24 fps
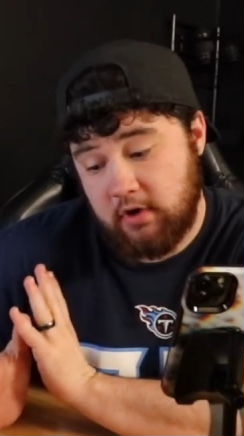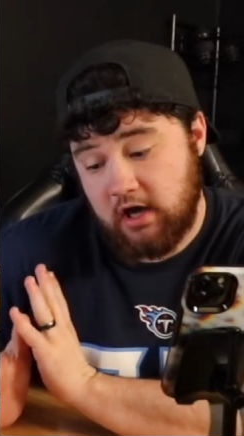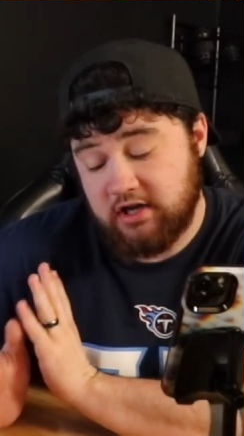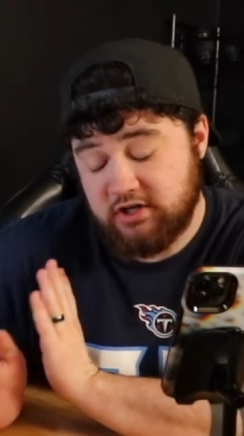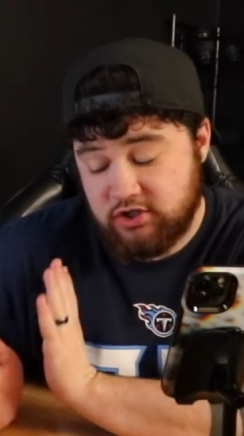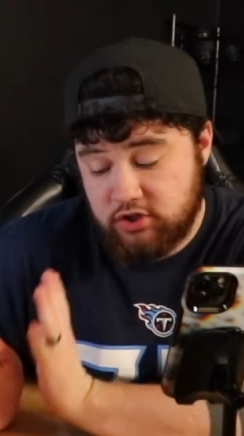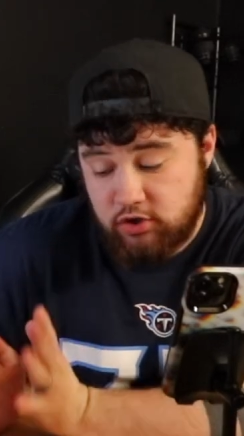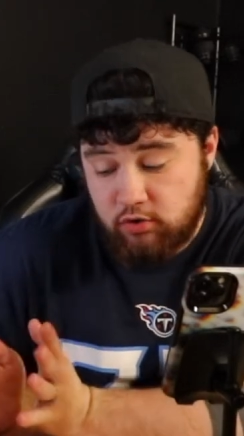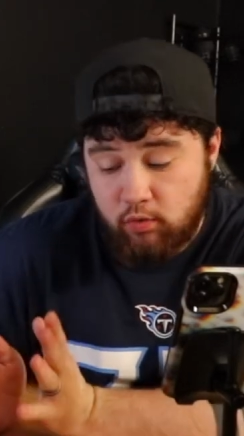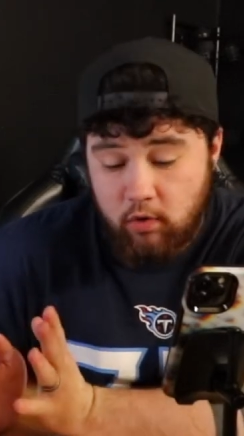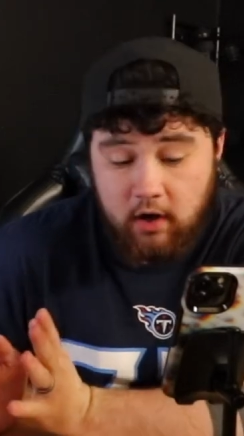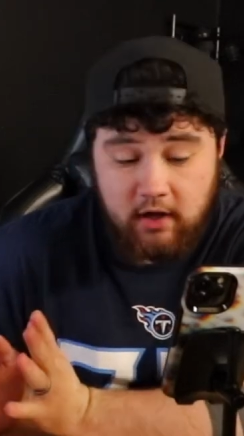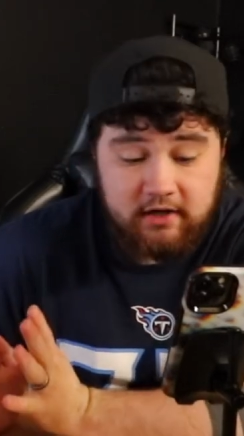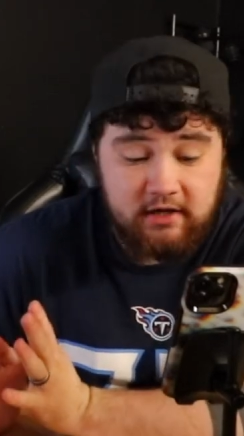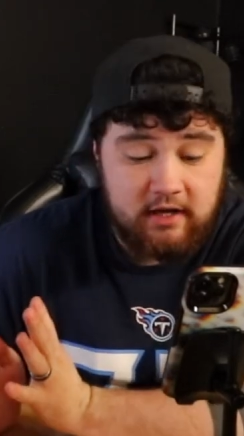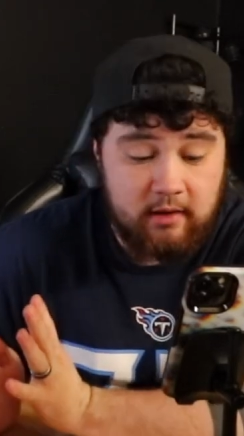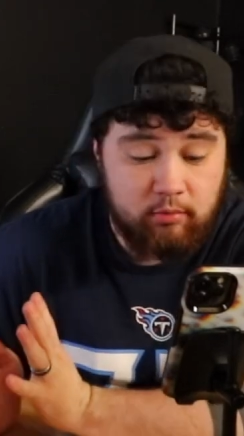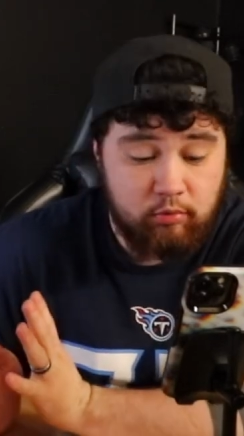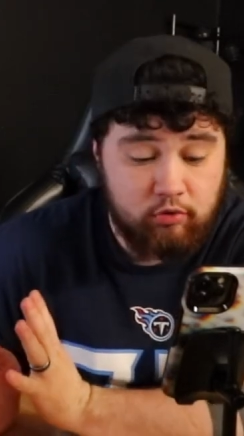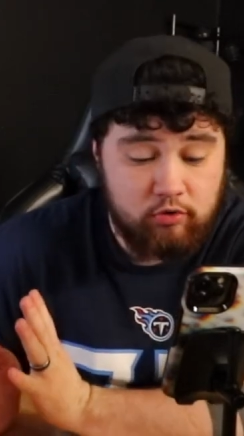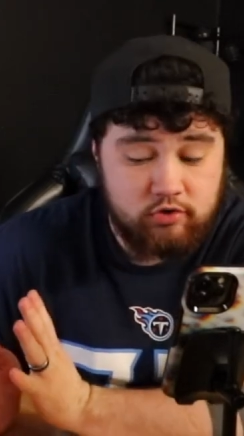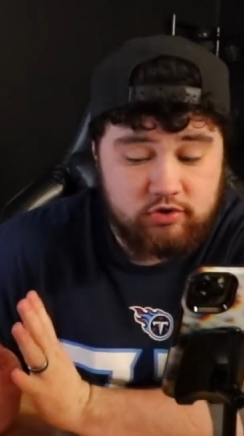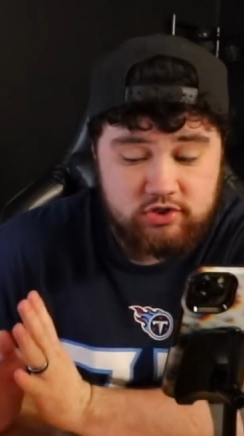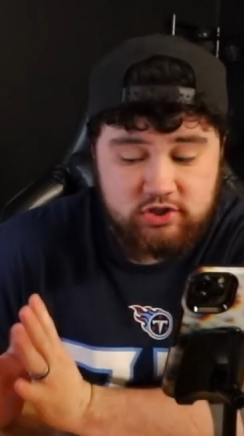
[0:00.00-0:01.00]
I do want
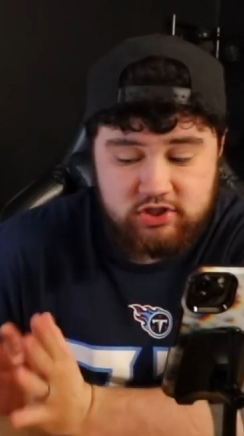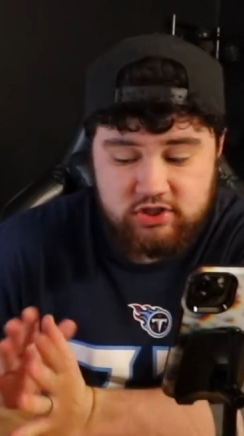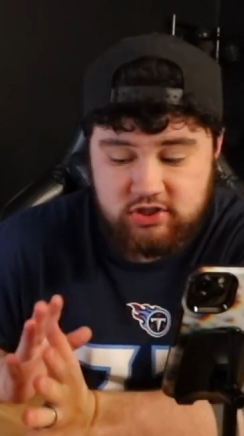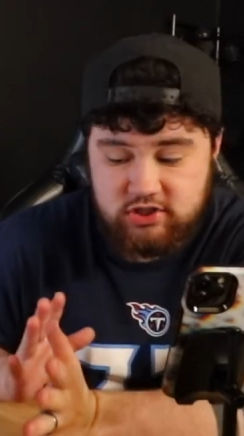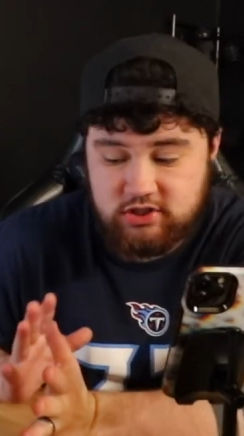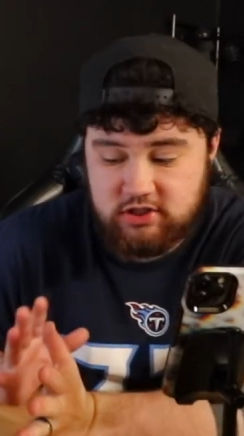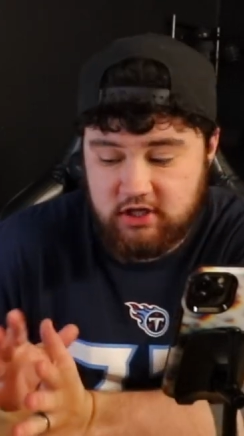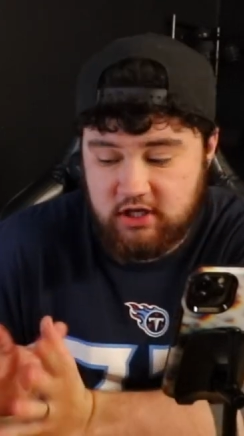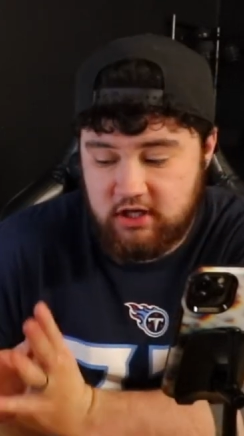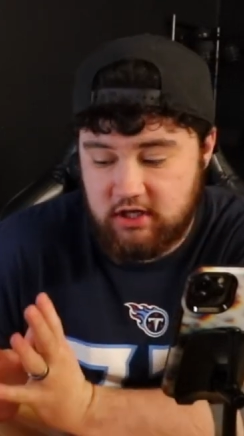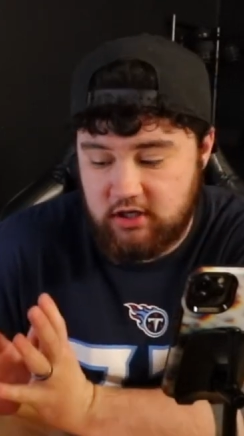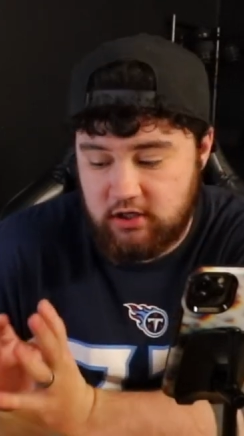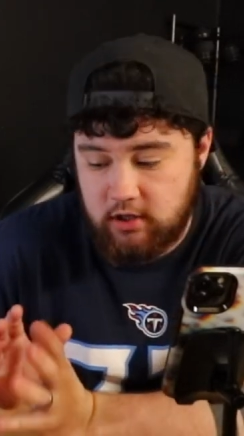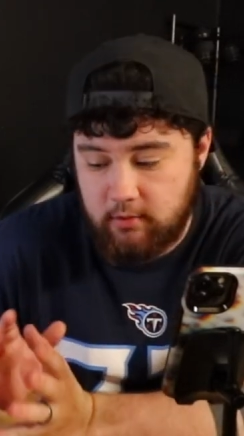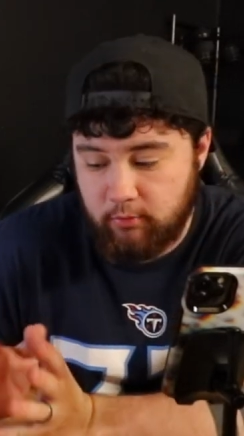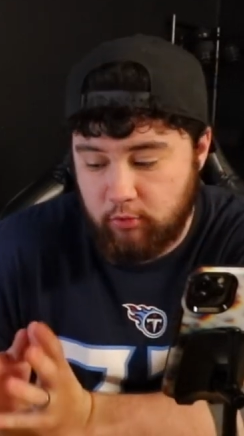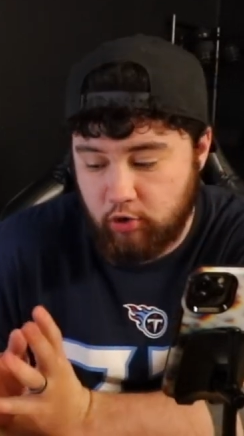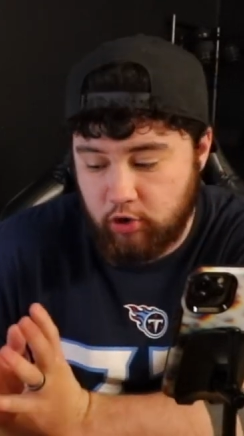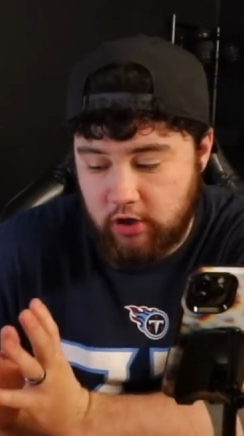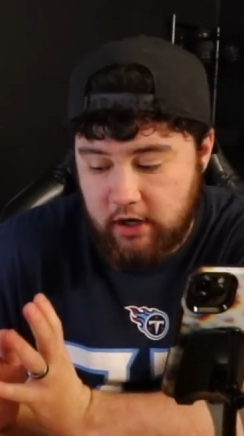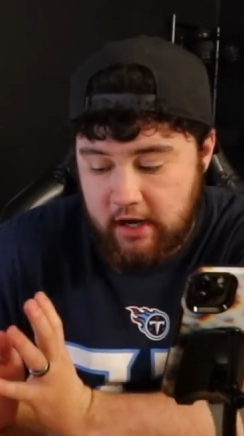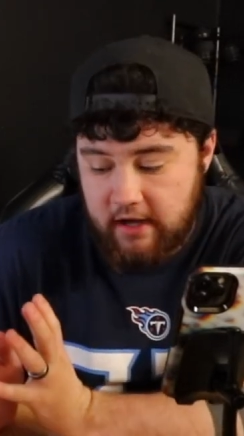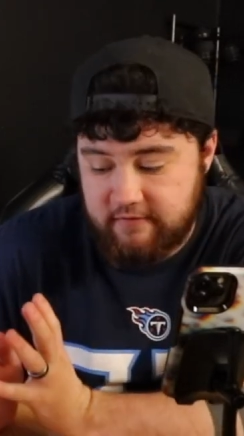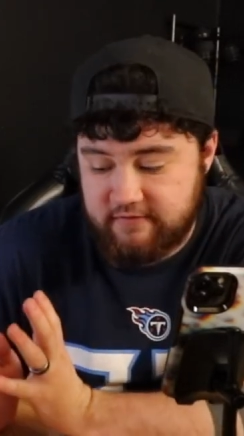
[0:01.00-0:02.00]
nipples and nipple
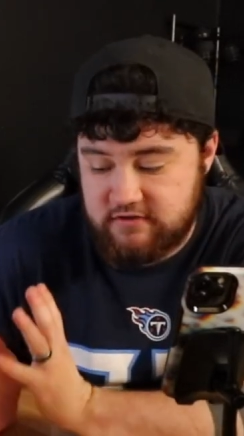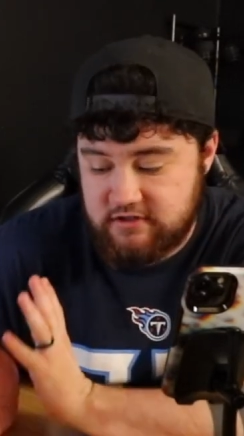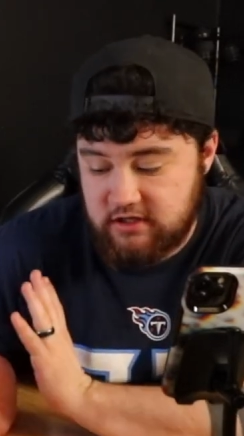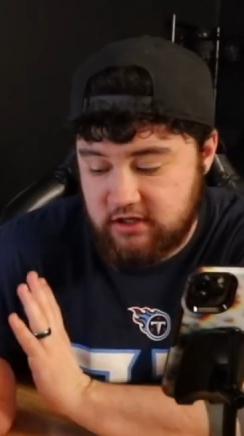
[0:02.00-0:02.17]
grafts